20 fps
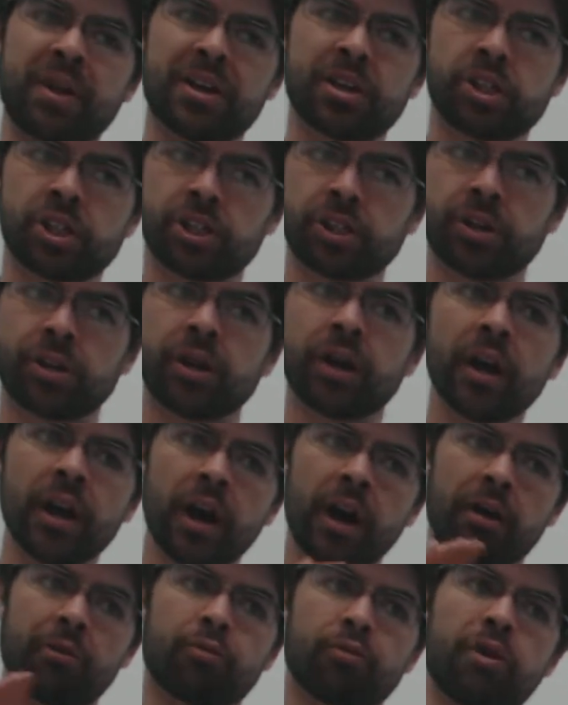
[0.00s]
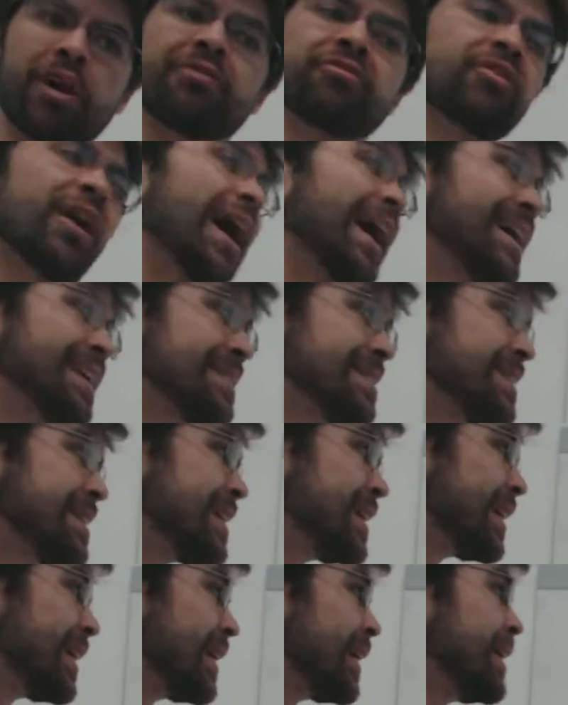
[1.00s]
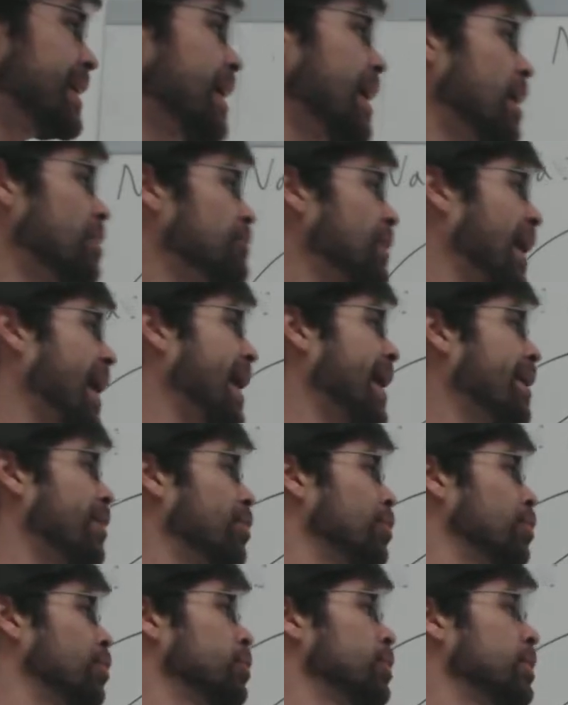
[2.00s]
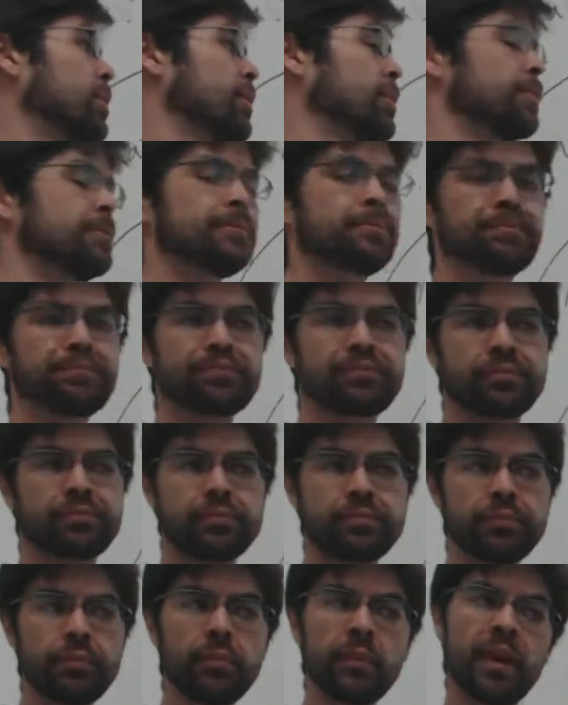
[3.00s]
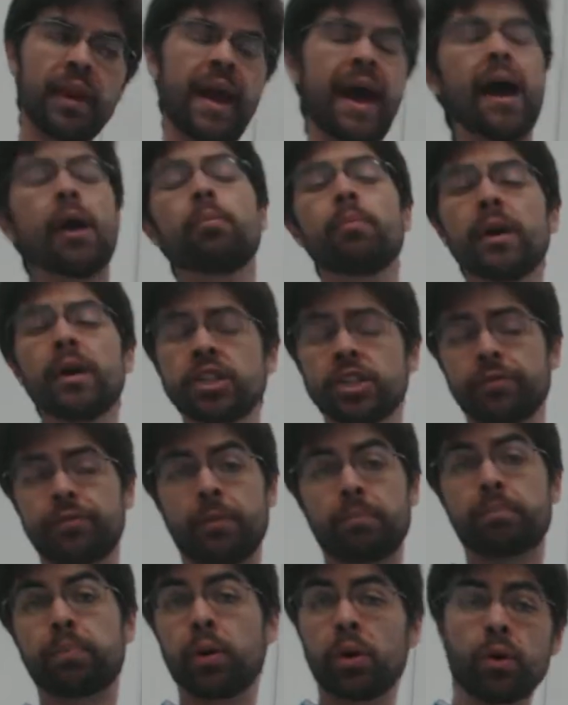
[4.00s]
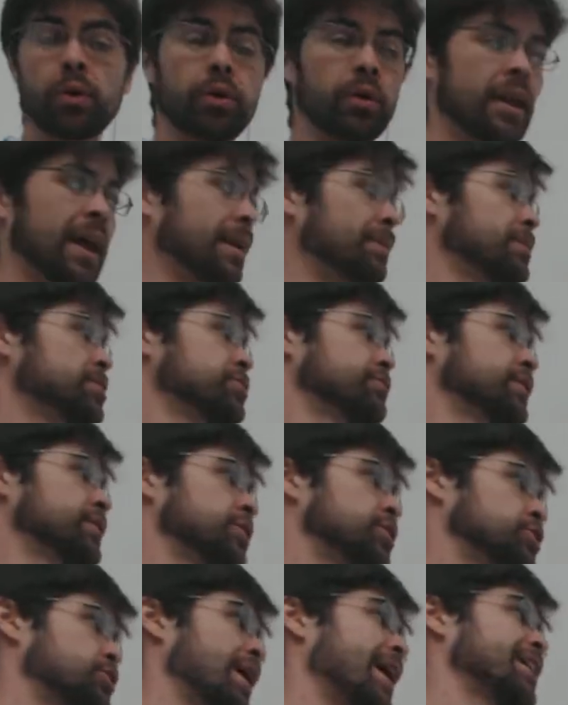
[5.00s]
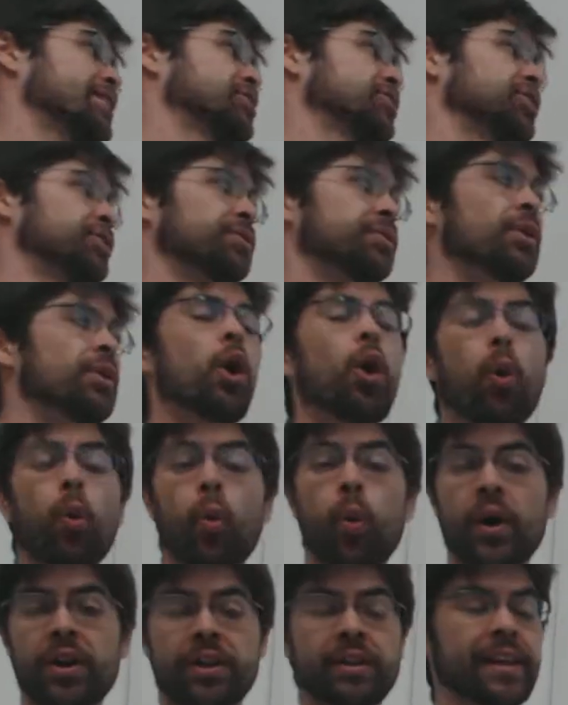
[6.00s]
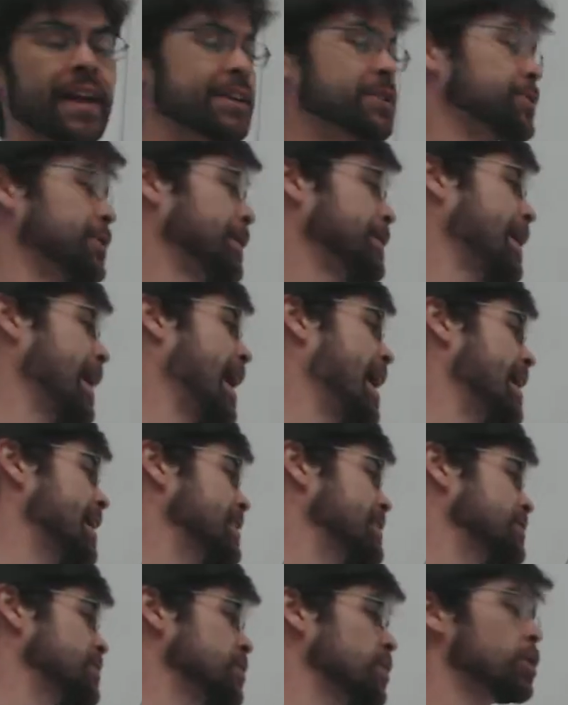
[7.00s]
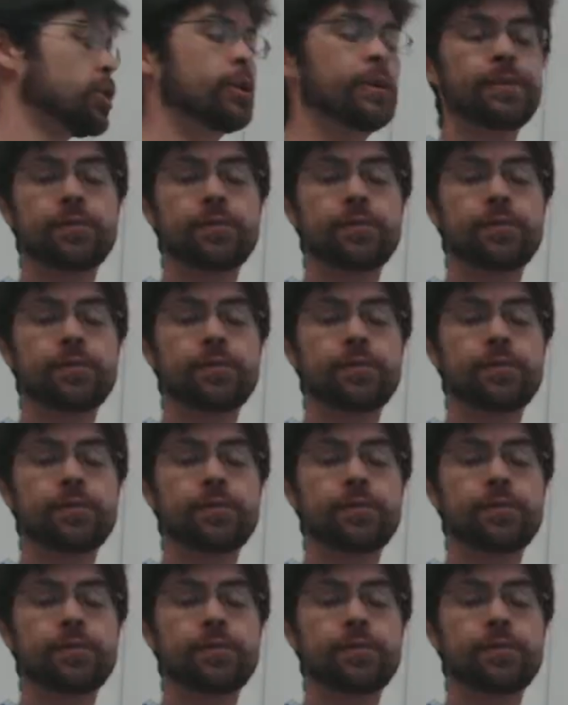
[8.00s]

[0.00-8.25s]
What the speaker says: picture, a rough idea of how much of a pull, how much of an attraction one electron has